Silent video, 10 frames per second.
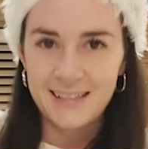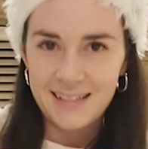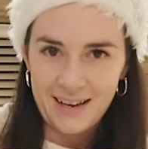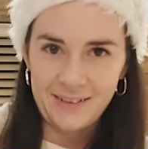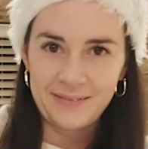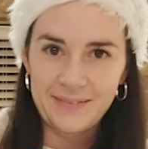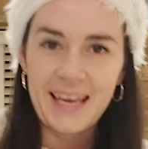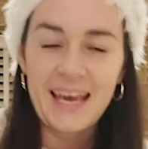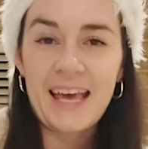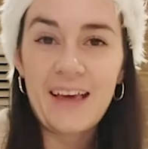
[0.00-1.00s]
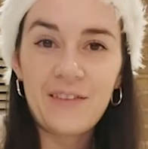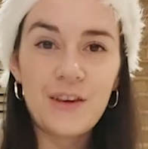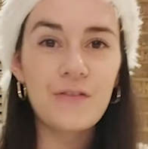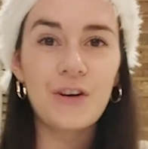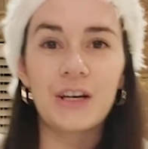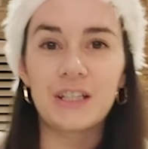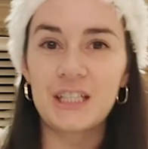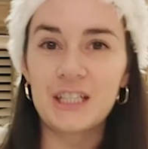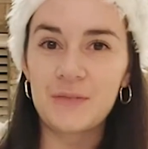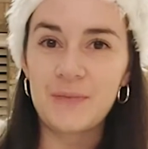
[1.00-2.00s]
So, if you've got a
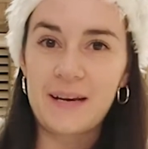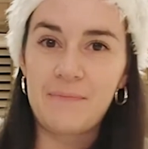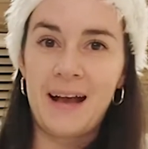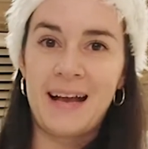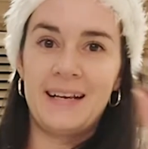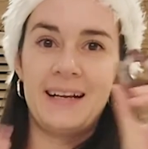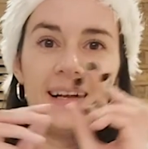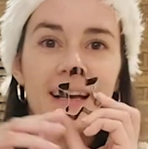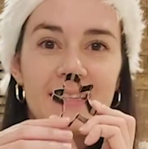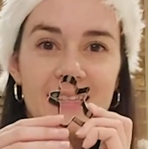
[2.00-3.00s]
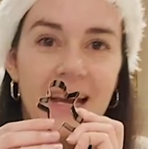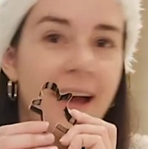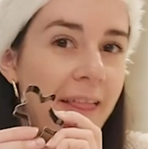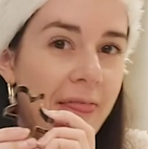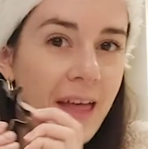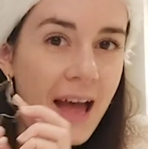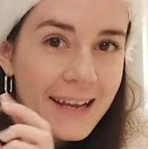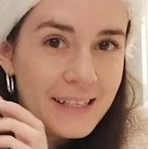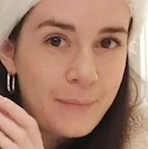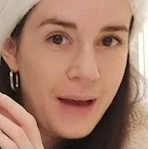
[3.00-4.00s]
gingerbread man cutter, that
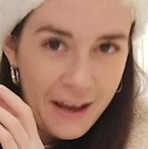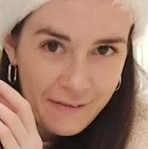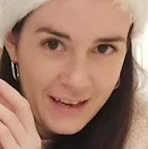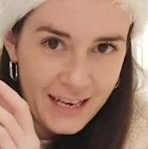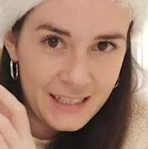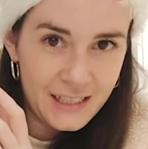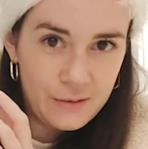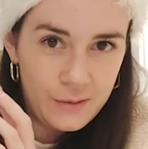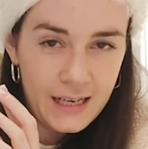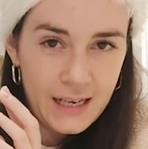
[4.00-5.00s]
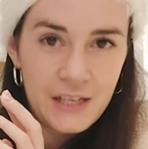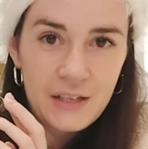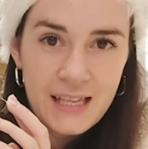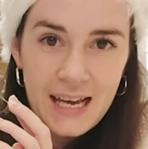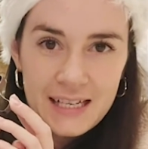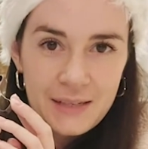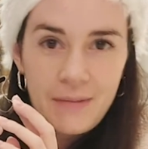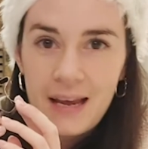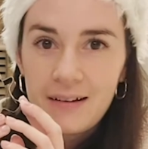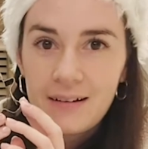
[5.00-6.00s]
is perfect because we're going to use that to
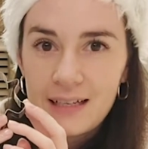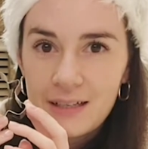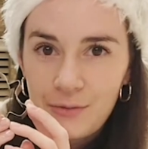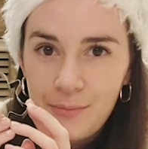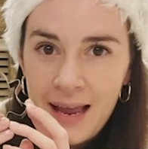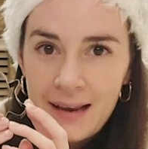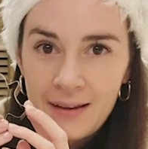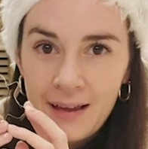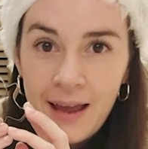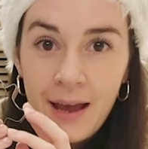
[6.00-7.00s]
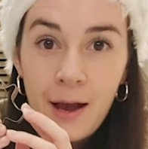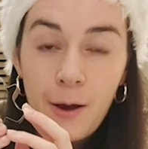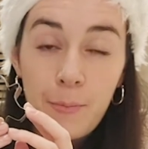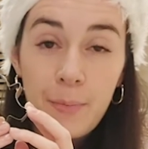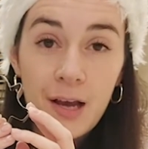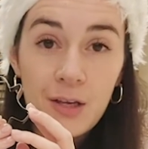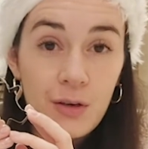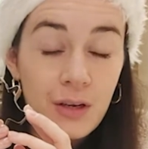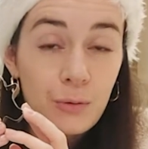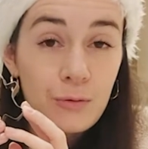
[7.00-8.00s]
make our little men. But you
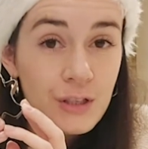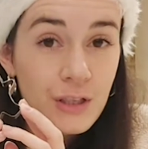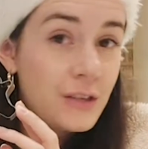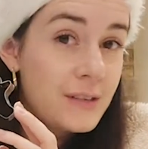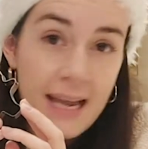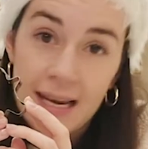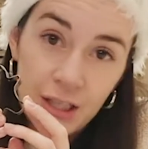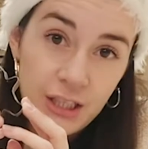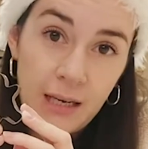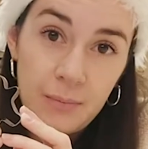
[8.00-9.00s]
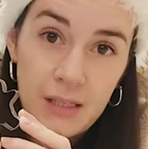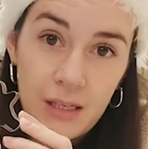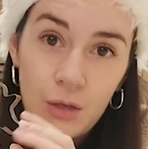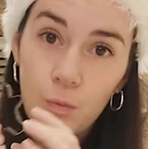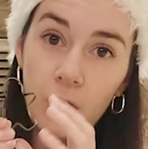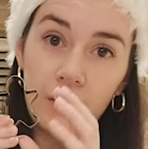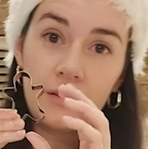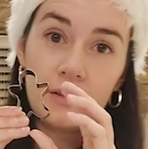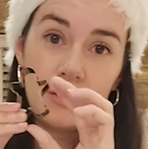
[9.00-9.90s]
can also use any shapes that you want.